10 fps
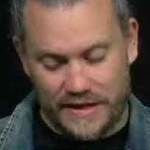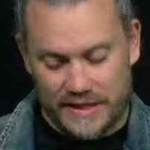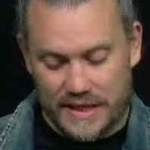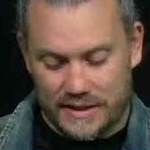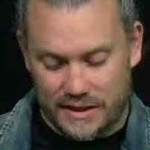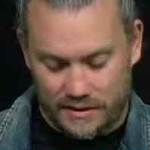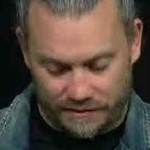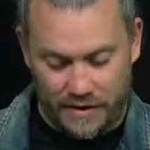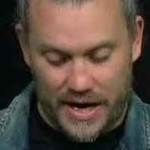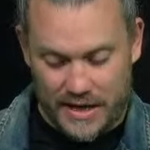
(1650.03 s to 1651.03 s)
a fantastic
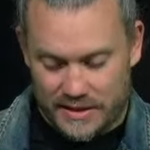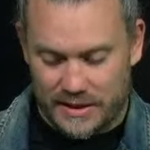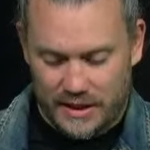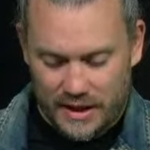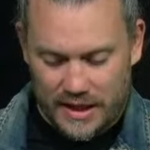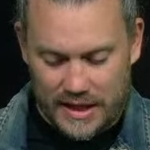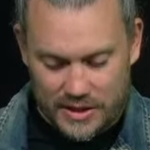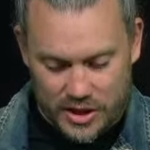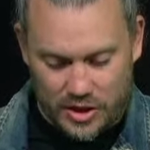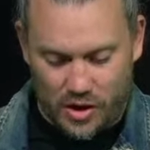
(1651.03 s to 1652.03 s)
phrase. It
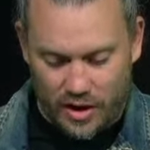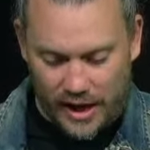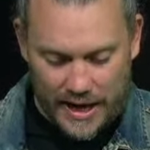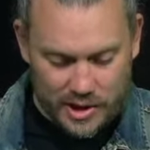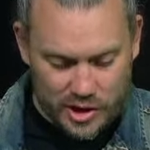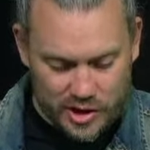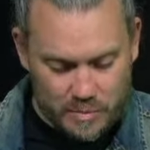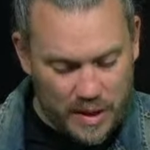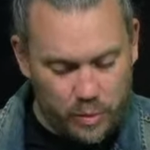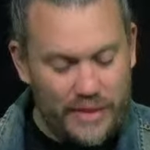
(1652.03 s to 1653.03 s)
is the Dark Ages.
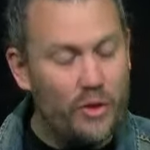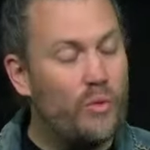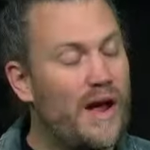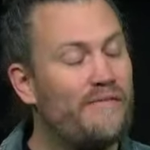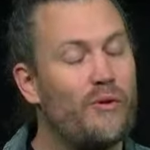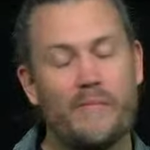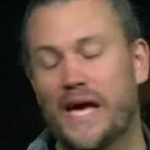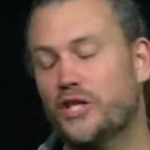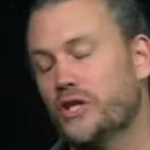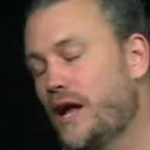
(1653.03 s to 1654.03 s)
But when the
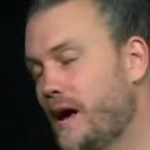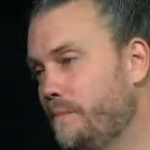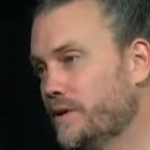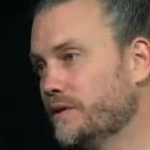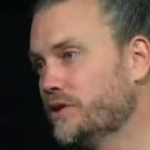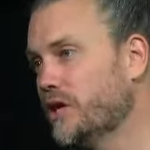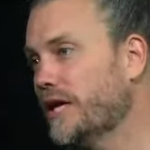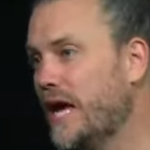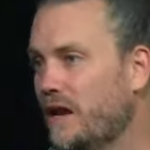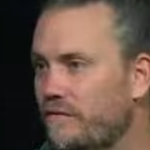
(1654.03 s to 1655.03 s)
Reformation happened, so
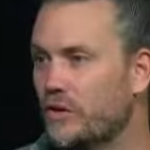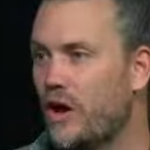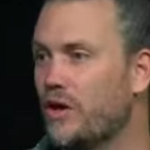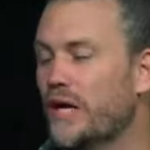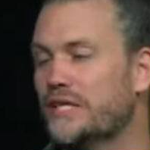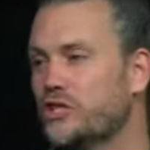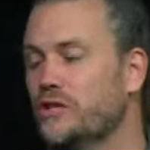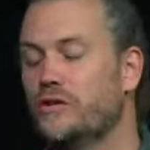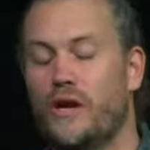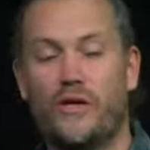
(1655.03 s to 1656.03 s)
again, if you know your
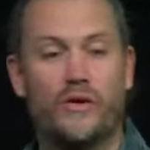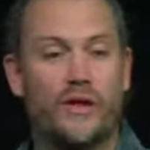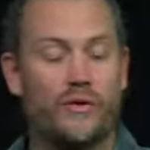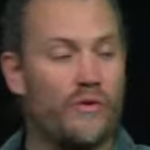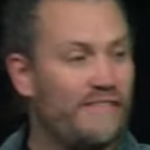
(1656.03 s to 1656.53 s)
history, you know the